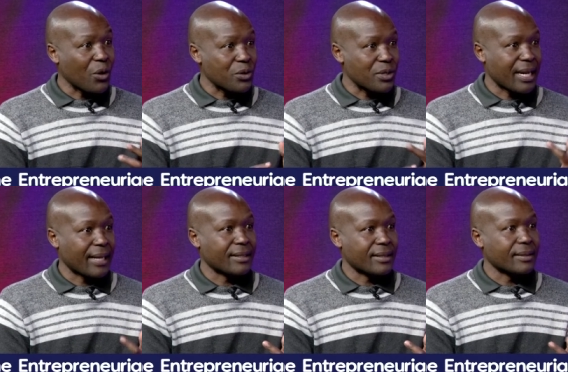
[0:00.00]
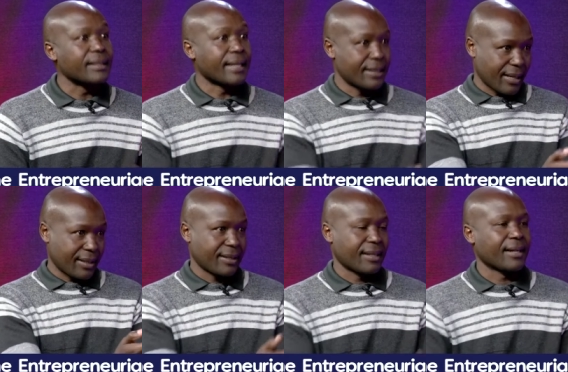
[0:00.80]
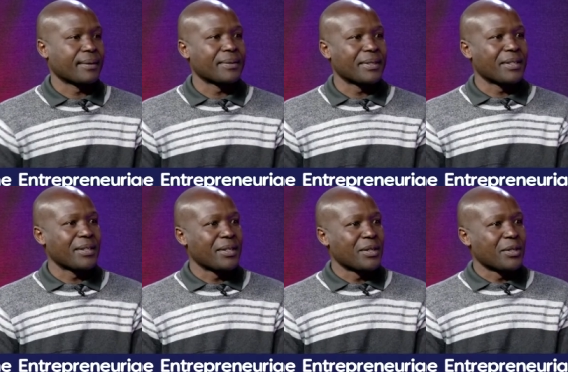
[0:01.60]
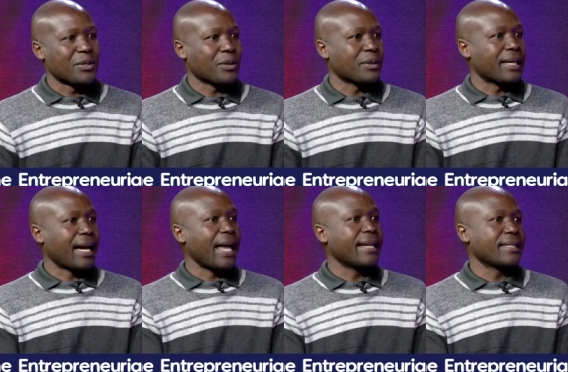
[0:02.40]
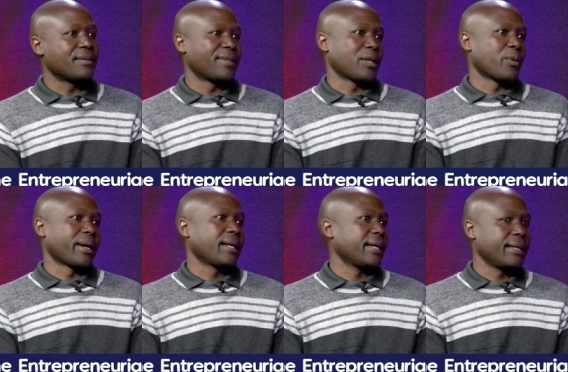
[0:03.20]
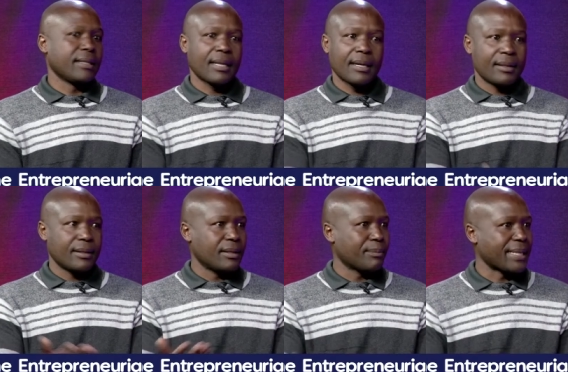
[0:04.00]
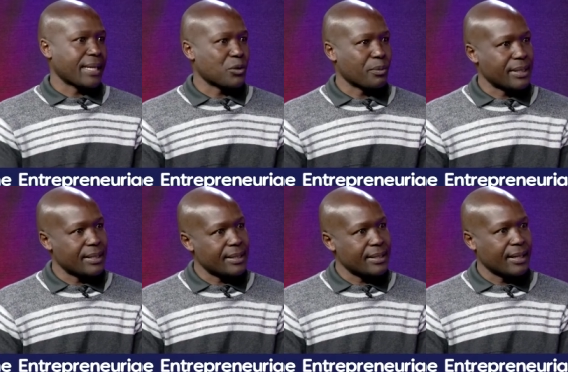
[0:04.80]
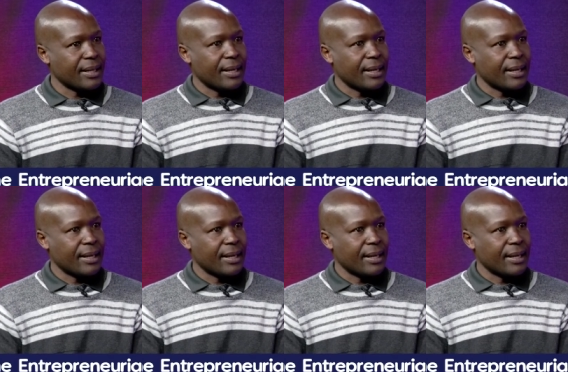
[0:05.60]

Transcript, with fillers: or the society. Pressure. Exactly, yeah. All right. So the guy did very well in, uh, in matatu business,